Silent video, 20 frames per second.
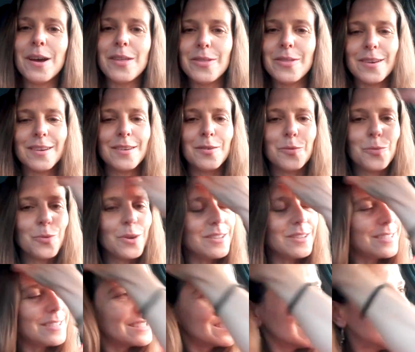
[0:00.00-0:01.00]
I think it
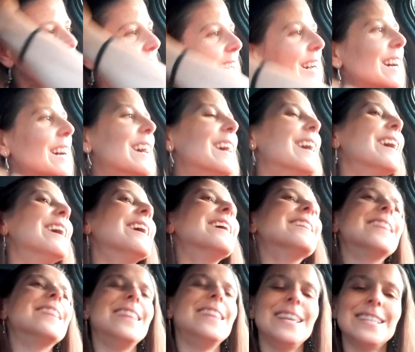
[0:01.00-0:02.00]
was uh,
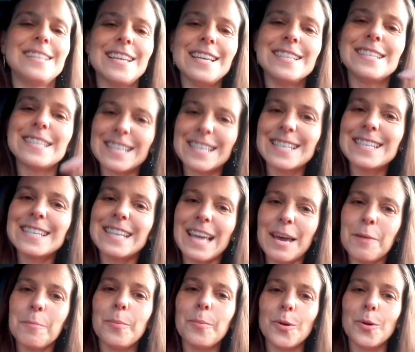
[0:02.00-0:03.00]
it, it's a
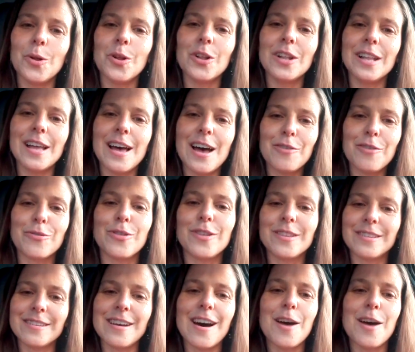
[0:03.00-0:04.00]
sample of the
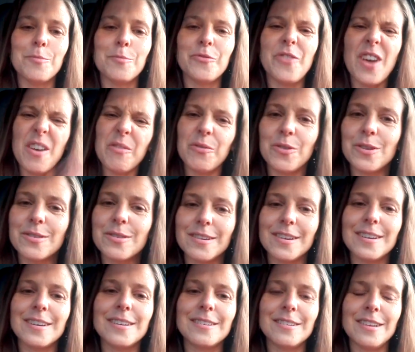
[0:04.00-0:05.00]
time of
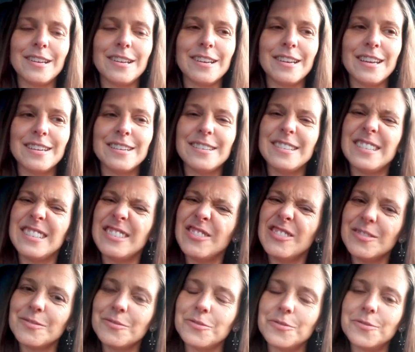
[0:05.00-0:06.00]
everything, and, in
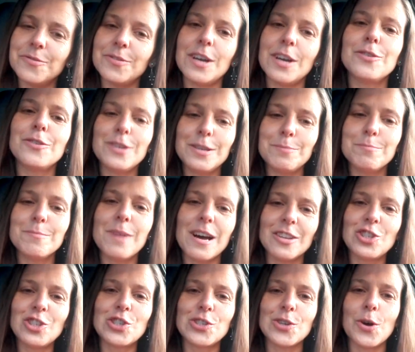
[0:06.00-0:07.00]
very
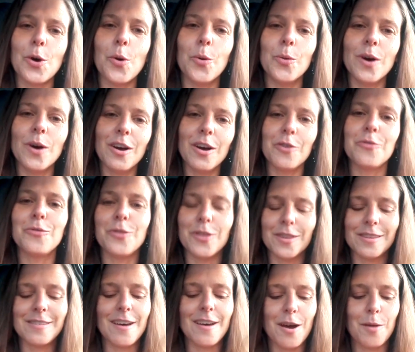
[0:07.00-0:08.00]
much so of
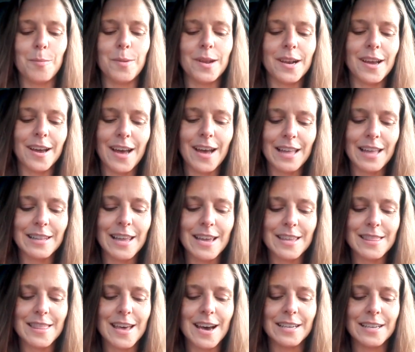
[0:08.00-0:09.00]
the time. And I, I
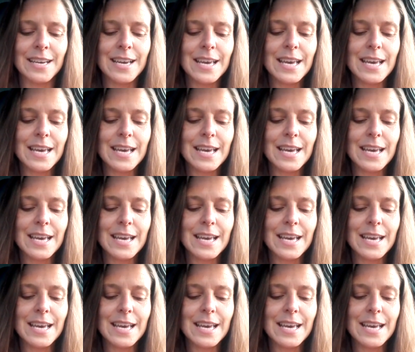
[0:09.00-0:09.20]
like that.